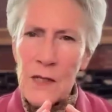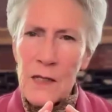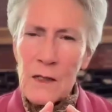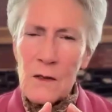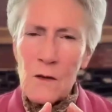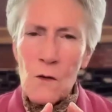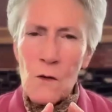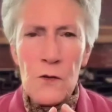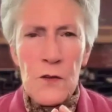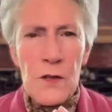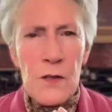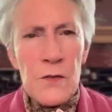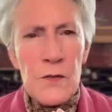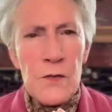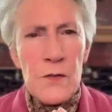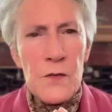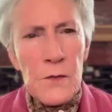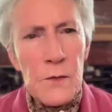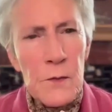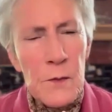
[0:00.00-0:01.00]
then, or
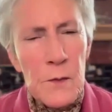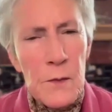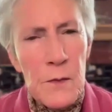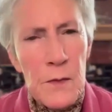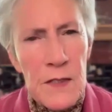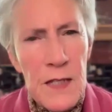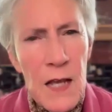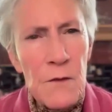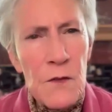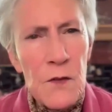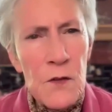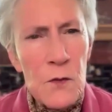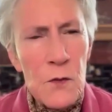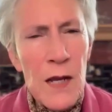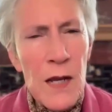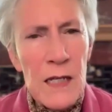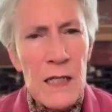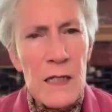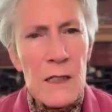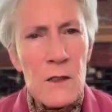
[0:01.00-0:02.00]
this seventh
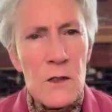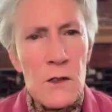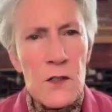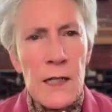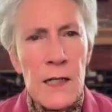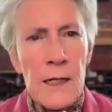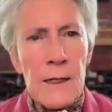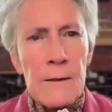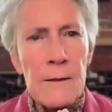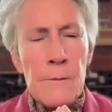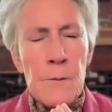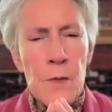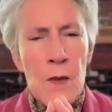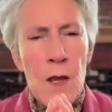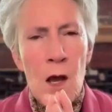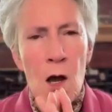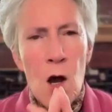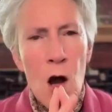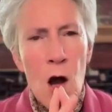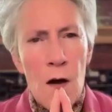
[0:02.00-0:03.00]
ray energy,
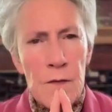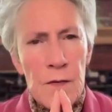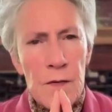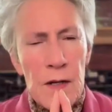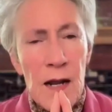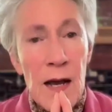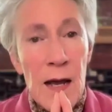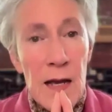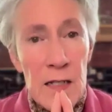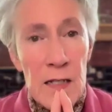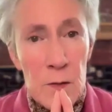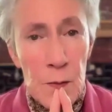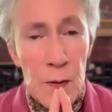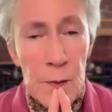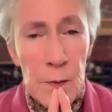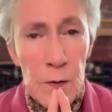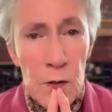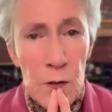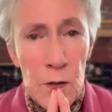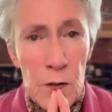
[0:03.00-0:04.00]
often I ask
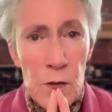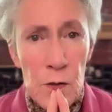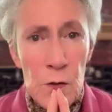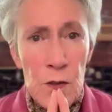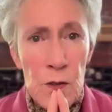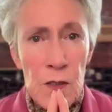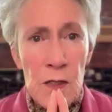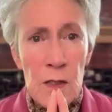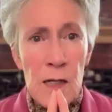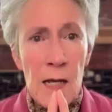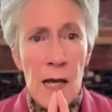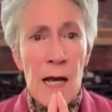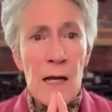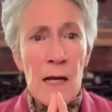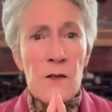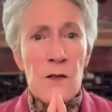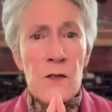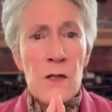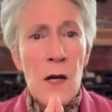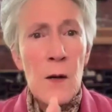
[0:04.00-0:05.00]
people to use it
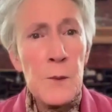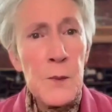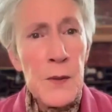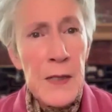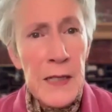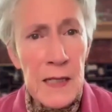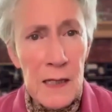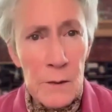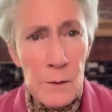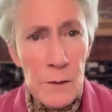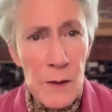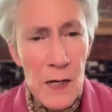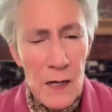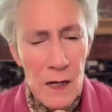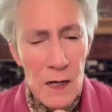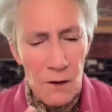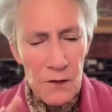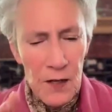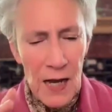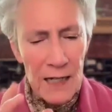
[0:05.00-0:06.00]
as a beam
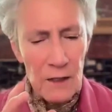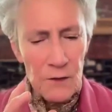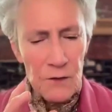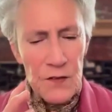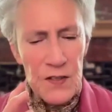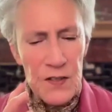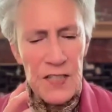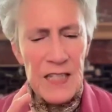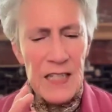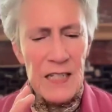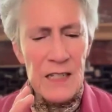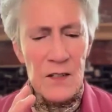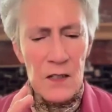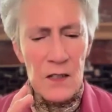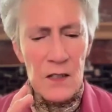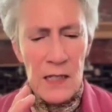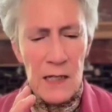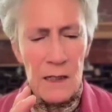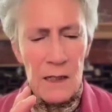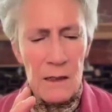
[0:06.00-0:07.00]
of kind of
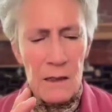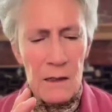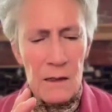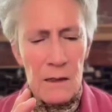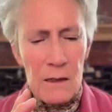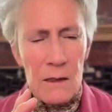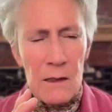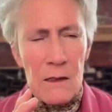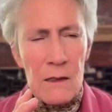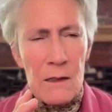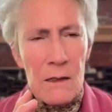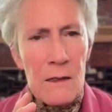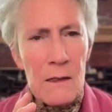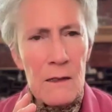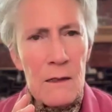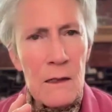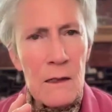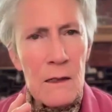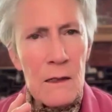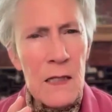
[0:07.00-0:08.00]
sizzling
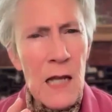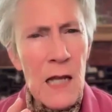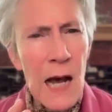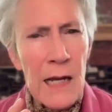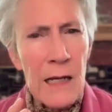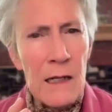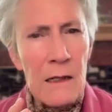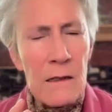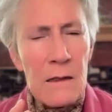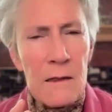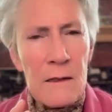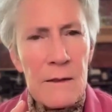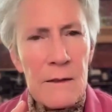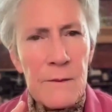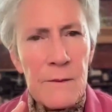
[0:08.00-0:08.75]
light